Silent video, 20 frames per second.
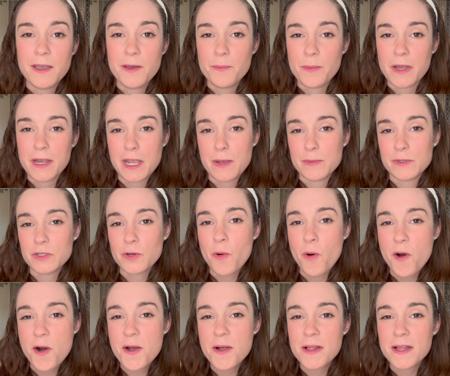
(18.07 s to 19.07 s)
My name is
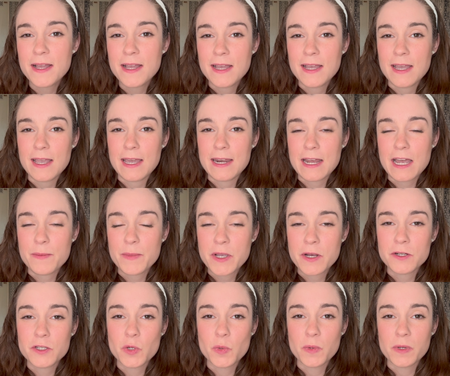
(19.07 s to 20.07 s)
Coral, and I'm here
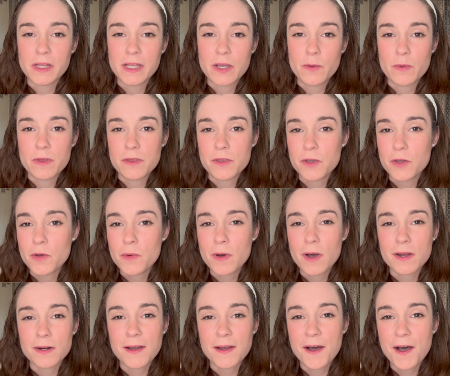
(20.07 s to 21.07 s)
to relate with you
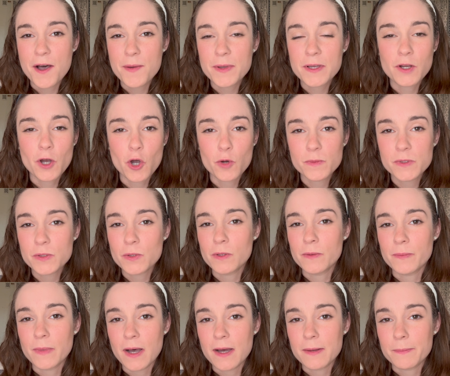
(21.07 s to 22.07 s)
on common homeschool
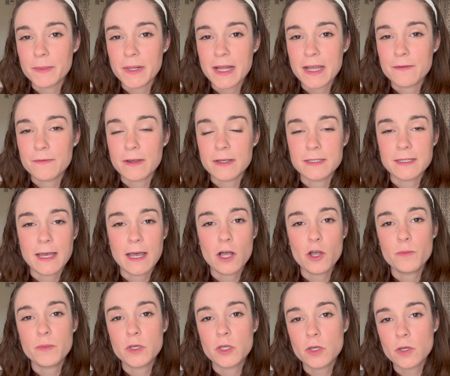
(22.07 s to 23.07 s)
mom life and to
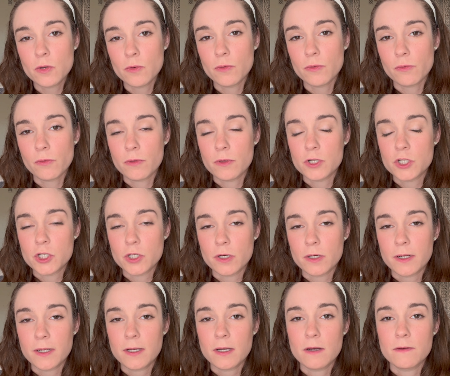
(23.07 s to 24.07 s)
help you through the
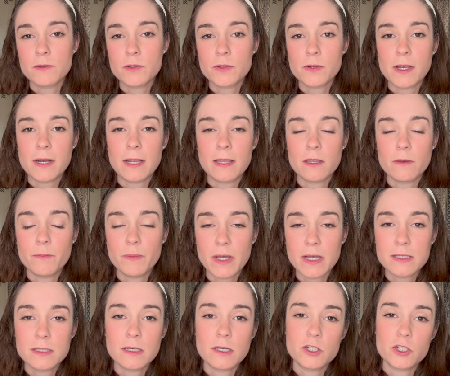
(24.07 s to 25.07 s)
journey of creating the
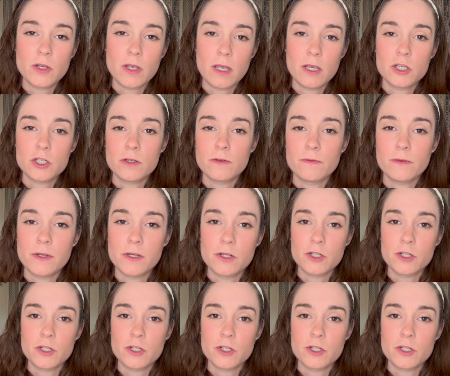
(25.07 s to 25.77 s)
best education for your